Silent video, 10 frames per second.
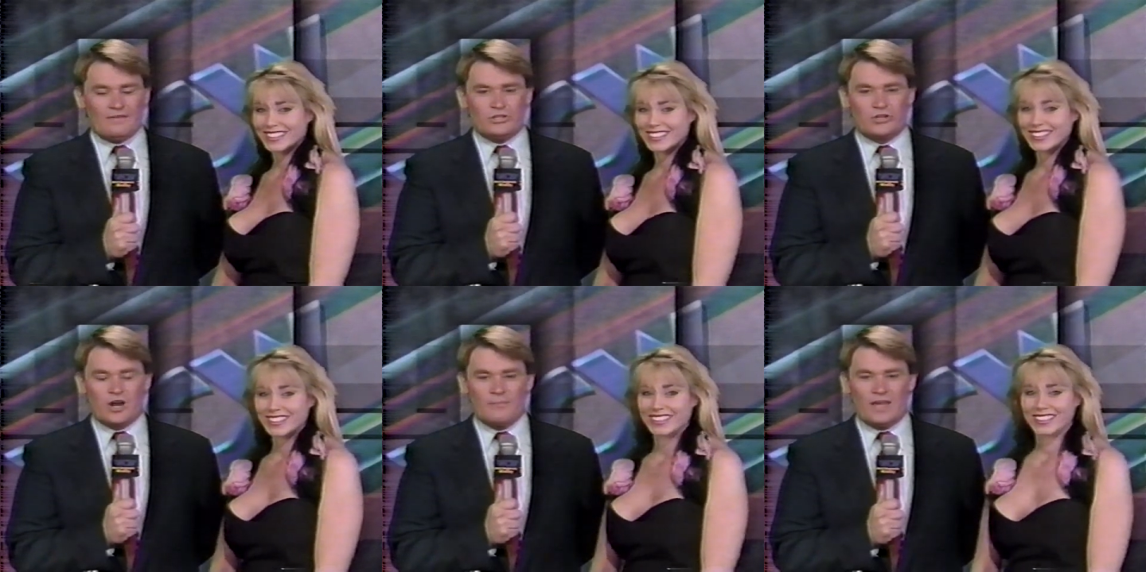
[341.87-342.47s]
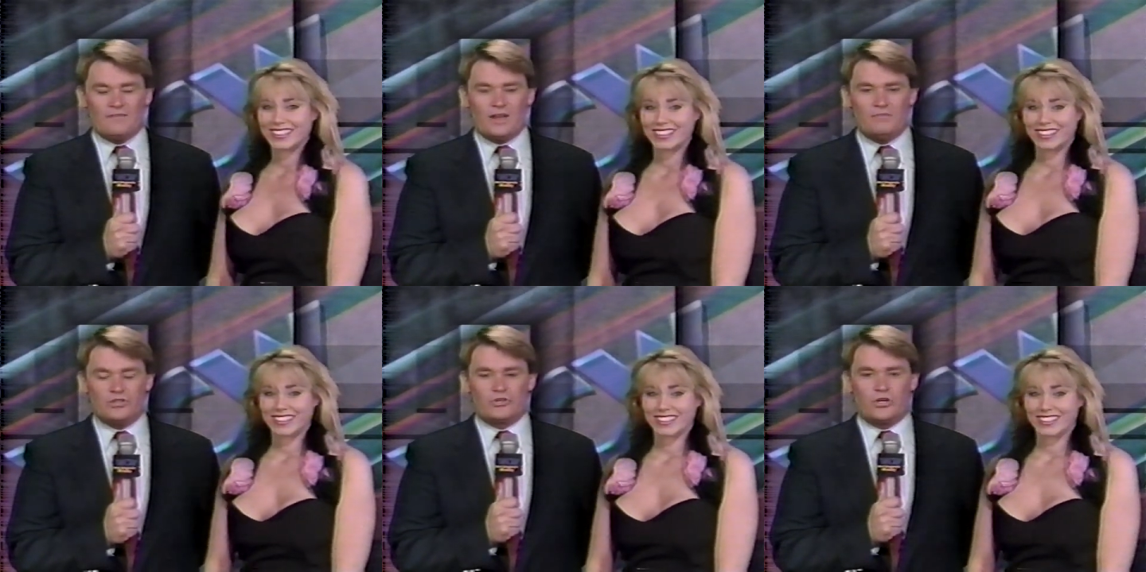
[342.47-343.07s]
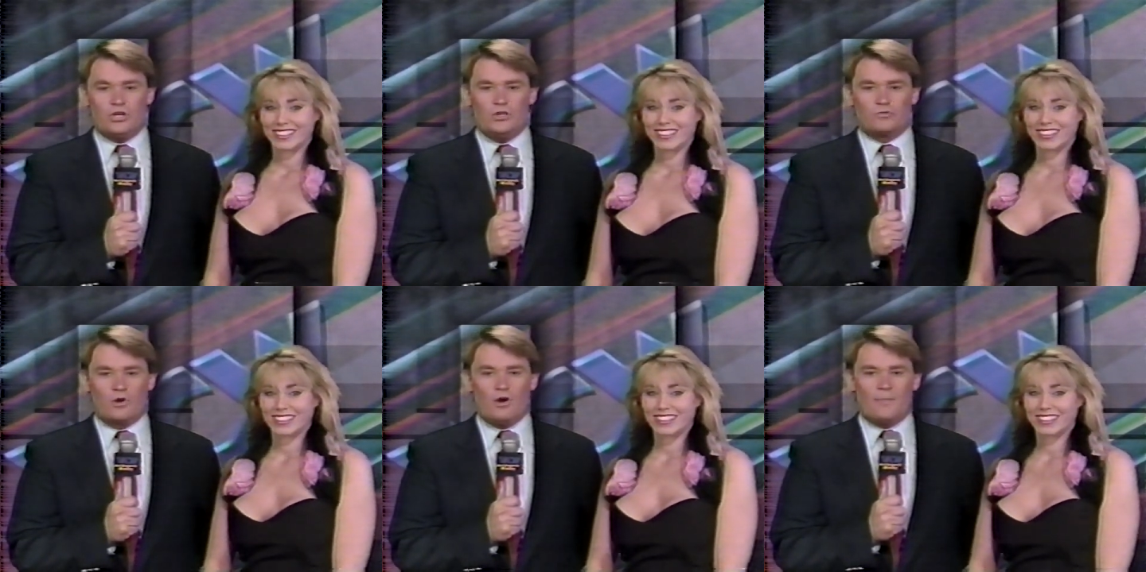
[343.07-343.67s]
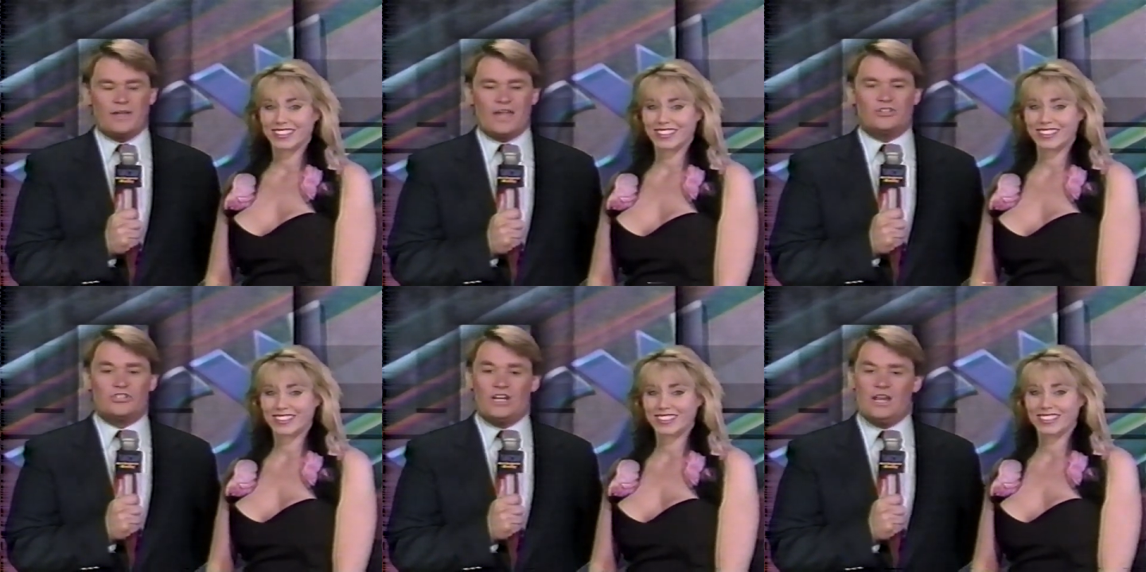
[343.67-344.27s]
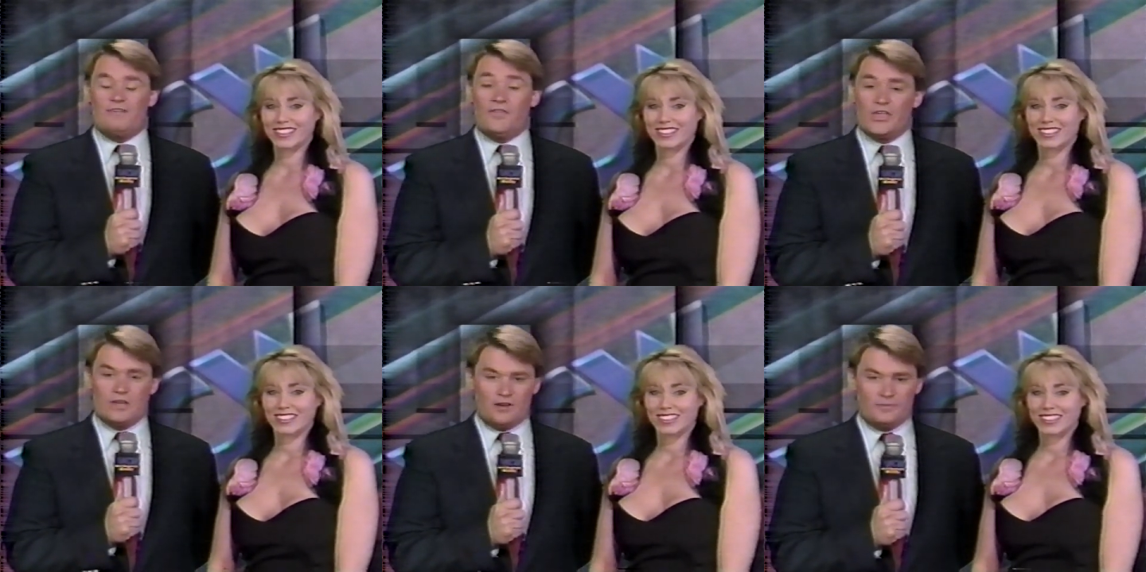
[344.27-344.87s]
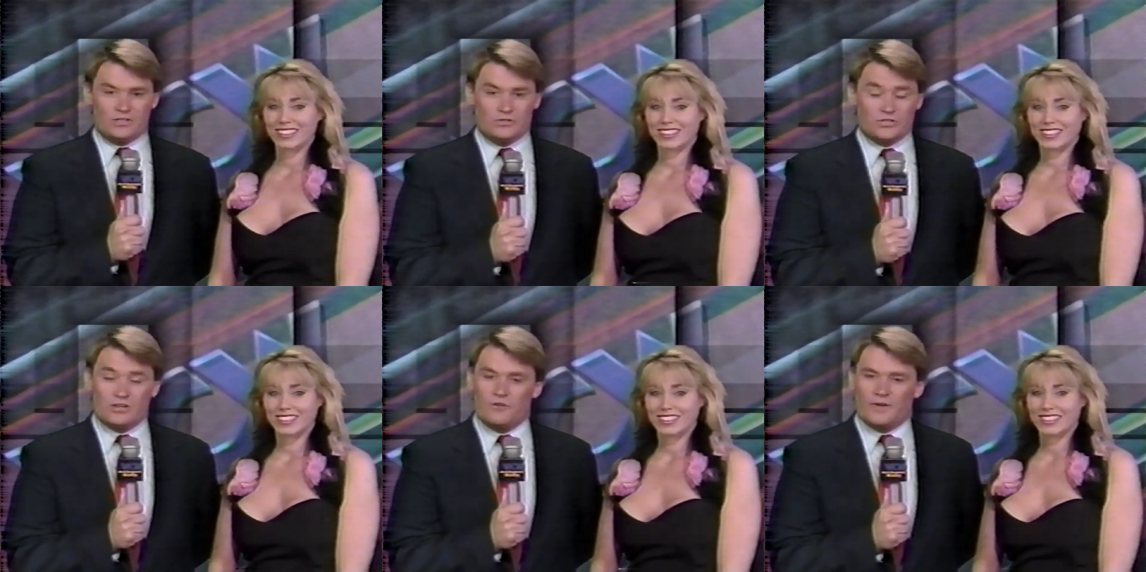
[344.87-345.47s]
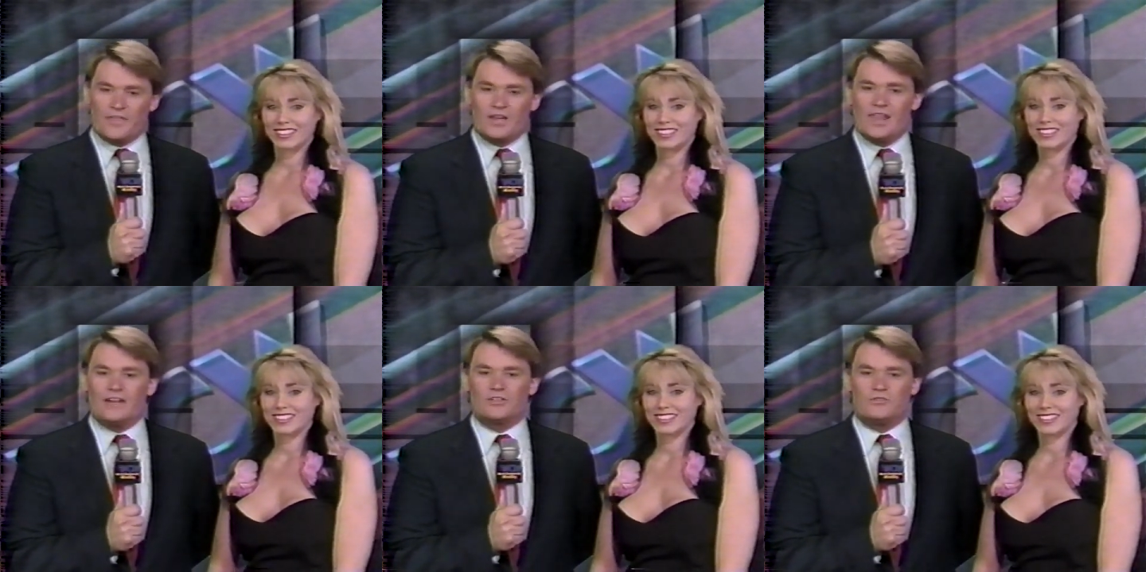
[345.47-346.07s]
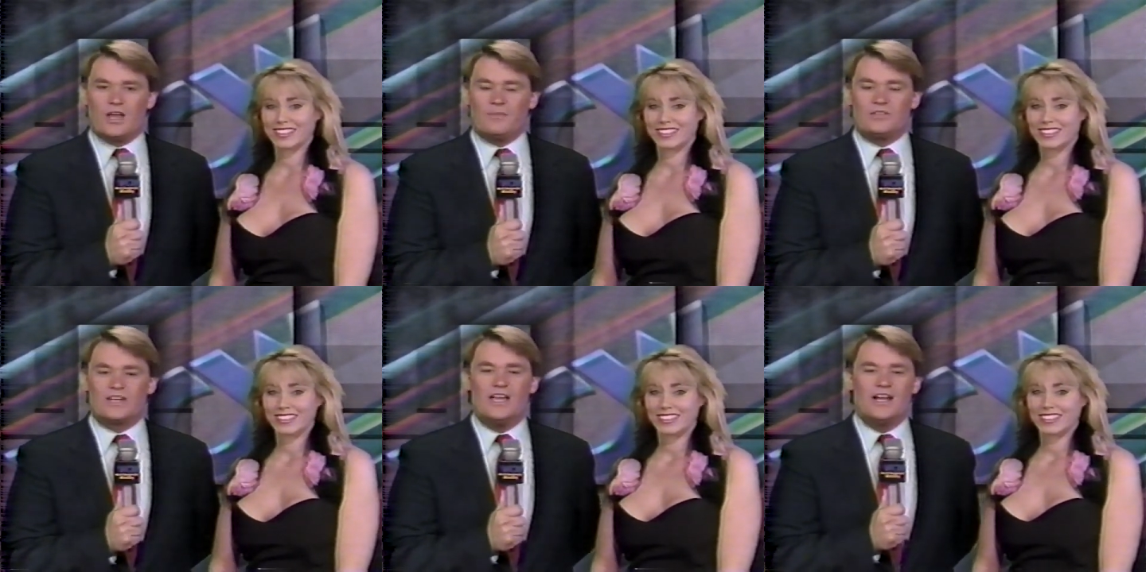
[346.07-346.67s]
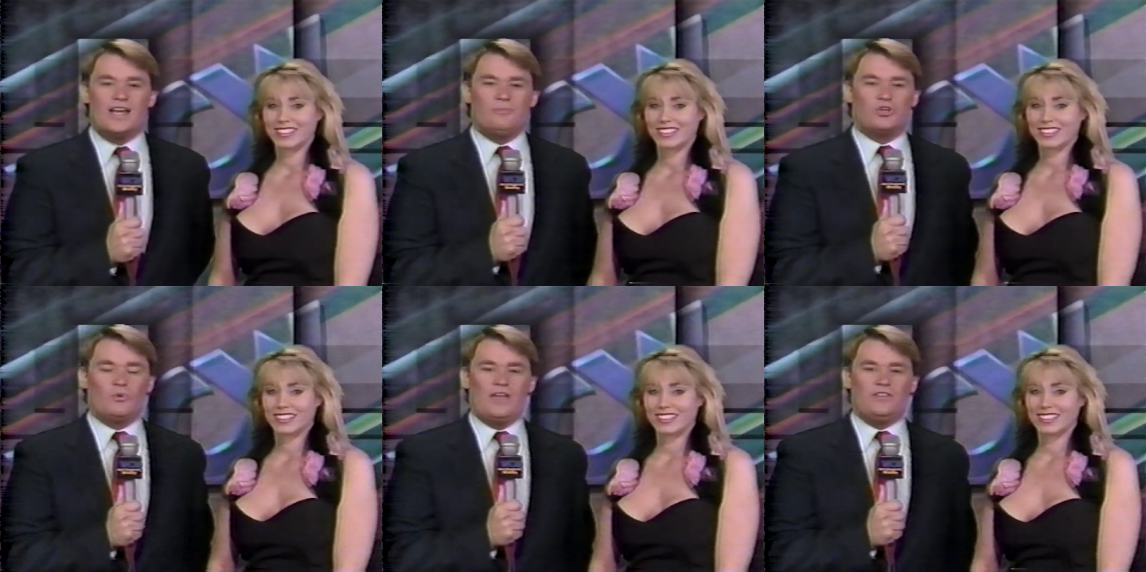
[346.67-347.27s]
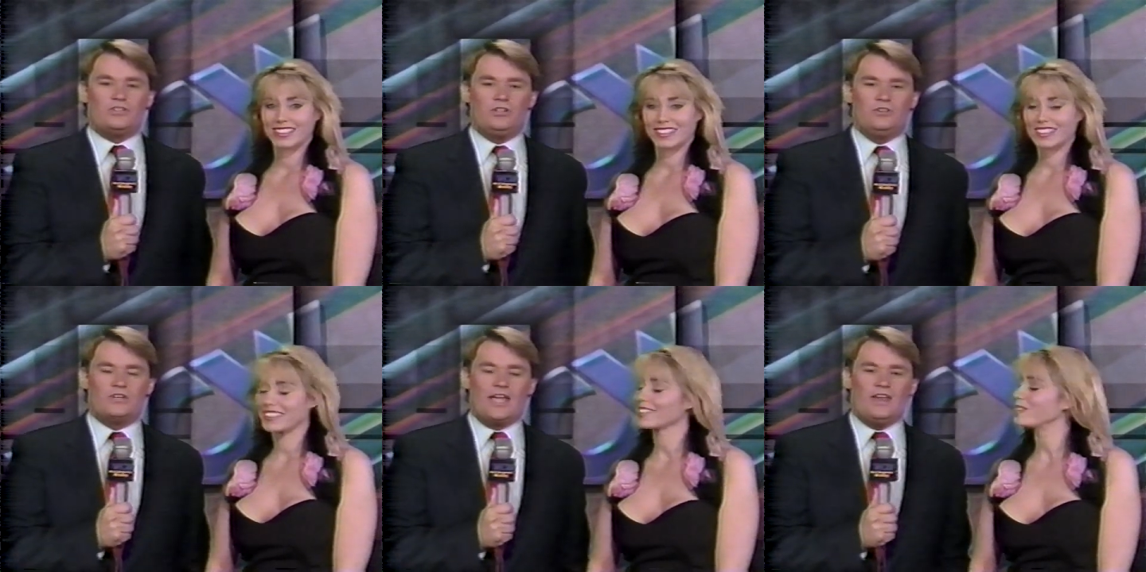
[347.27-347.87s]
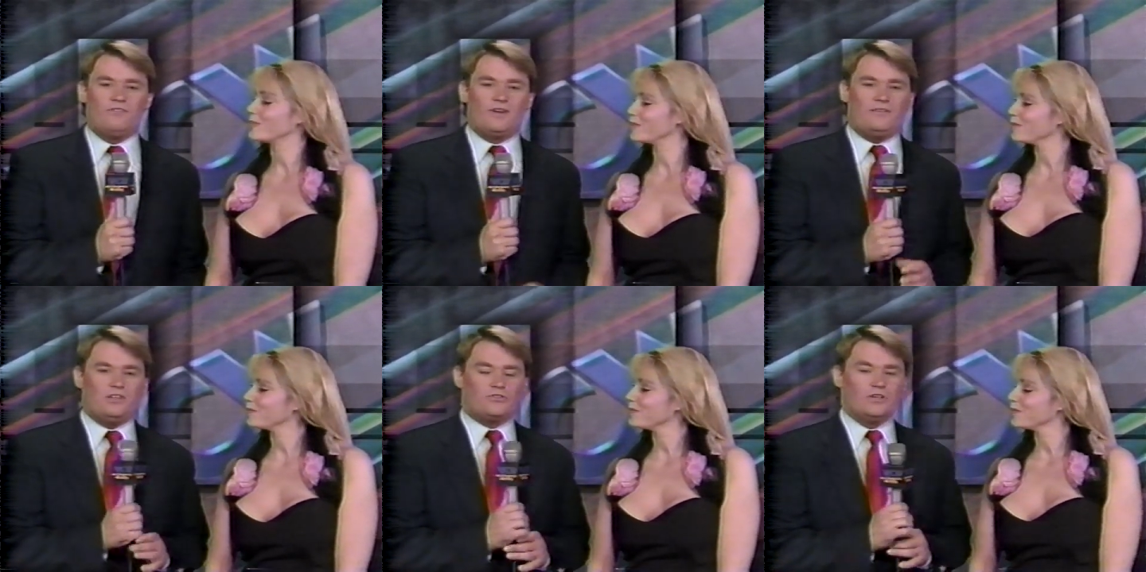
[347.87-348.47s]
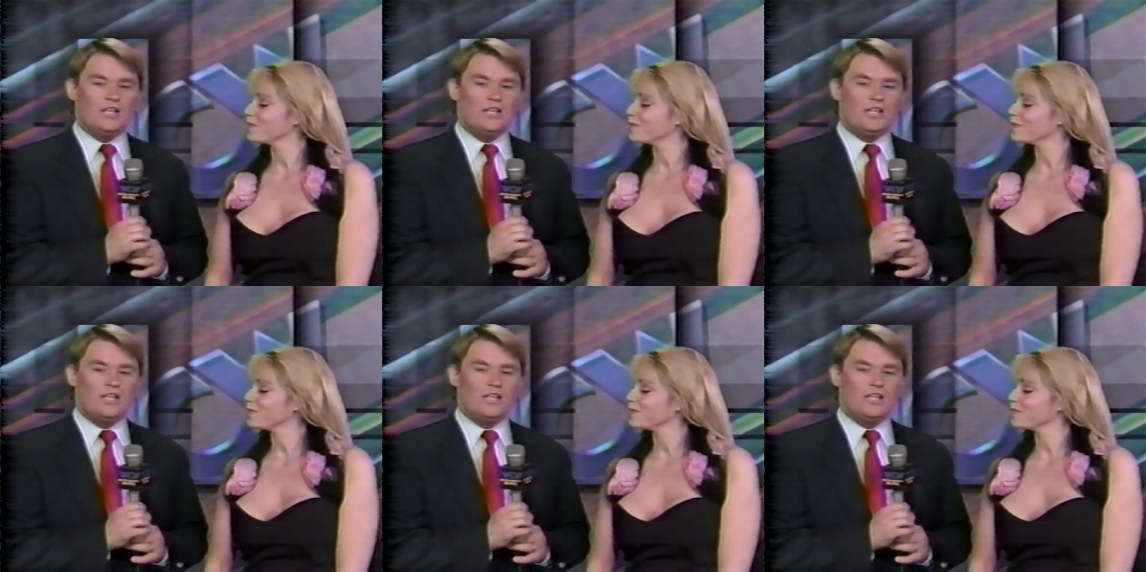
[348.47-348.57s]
Speaker 1: Eastern, our main event, Mr. Hughes will go up against Steve of the Young Pistols. And don't forget the Clash of Champions comes your way this Tuesday, 8.05 Eastern,